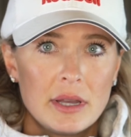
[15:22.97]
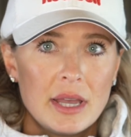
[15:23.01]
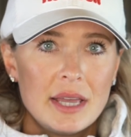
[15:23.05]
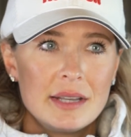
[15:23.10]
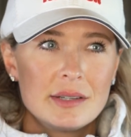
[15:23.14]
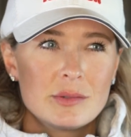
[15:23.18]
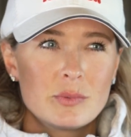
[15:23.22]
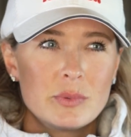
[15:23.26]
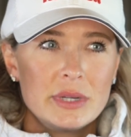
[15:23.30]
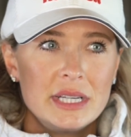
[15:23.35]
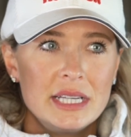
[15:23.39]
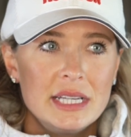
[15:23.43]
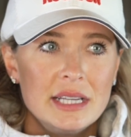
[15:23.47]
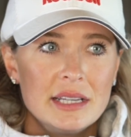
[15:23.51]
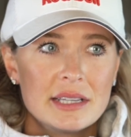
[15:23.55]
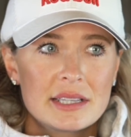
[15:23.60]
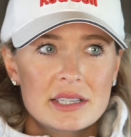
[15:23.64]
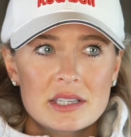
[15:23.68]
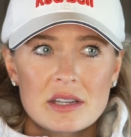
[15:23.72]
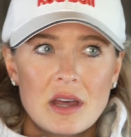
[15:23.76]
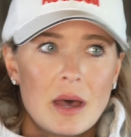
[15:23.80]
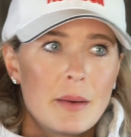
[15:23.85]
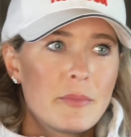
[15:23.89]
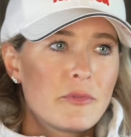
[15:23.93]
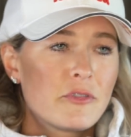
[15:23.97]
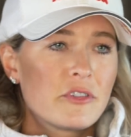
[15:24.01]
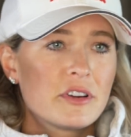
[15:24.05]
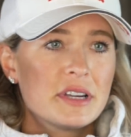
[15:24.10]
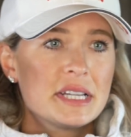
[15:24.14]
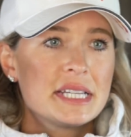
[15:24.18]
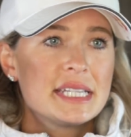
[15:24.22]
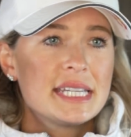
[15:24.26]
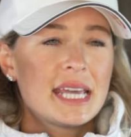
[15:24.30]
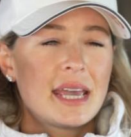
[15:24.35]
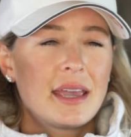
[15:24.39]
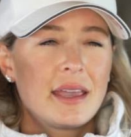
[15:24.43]
and we stopped for a
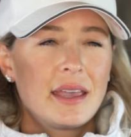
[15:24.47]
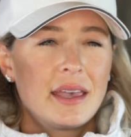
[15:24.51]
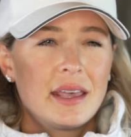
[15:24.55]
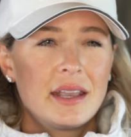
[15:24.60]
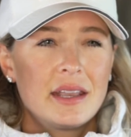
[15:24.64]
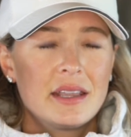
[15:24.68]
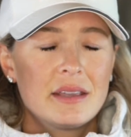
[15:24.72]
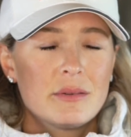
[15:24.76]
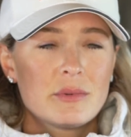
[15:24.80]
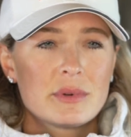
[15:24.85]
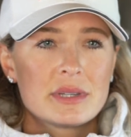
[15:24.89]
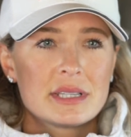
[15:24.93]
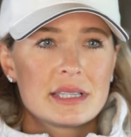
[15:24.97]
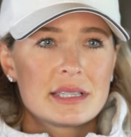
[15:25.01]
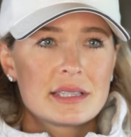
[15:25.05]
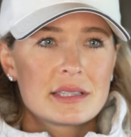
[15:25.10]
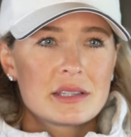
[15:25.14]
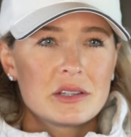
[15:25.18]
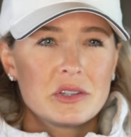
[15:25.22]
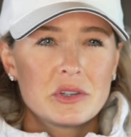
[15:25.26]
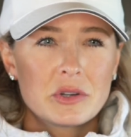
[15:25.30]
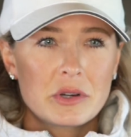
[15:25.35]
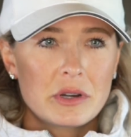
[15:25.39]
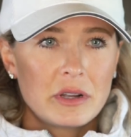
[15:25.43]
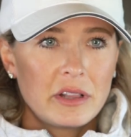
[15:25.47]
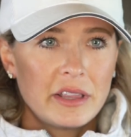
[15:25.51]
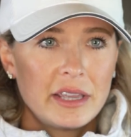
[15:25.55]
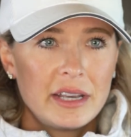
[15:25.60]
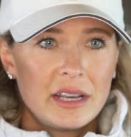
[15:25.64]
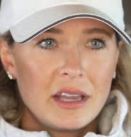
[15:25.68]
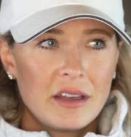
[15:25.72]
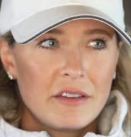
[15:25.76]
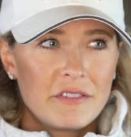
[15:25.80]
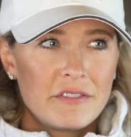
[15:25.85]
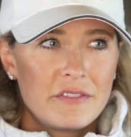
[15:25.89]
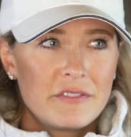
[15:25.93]
day, and it was still early
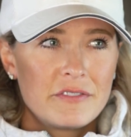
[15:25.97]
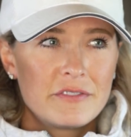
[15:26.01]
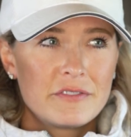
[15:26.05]
enough.